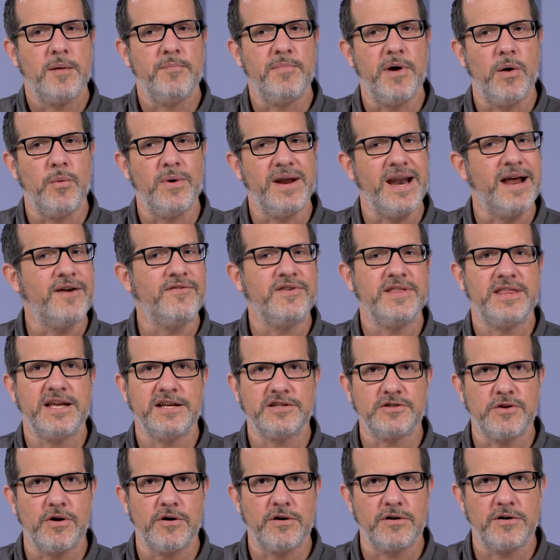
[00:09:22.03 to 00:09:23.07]
But when
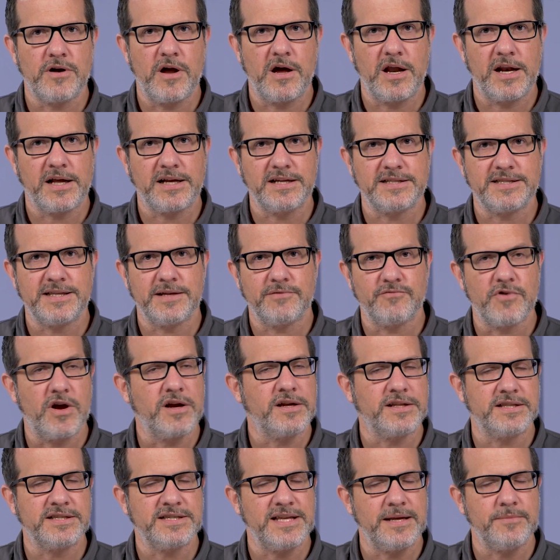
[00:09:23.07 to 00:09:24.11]
everything's going wrong at the,
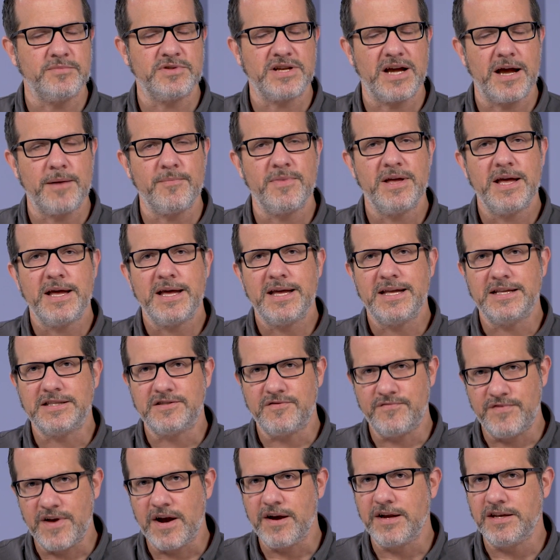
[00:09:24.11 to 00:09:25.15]
wrong at the same time,
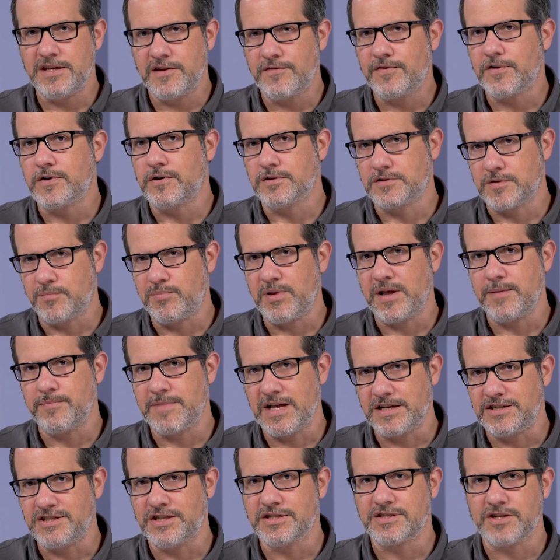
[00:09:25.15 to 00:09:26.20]
it's very difficult to blame
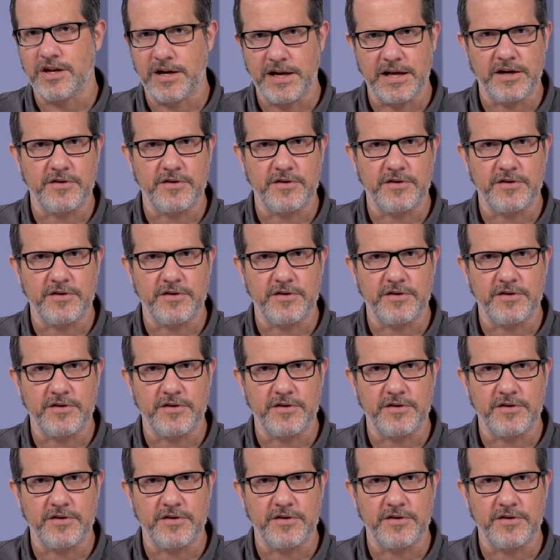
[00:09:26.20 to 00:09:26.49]
that just on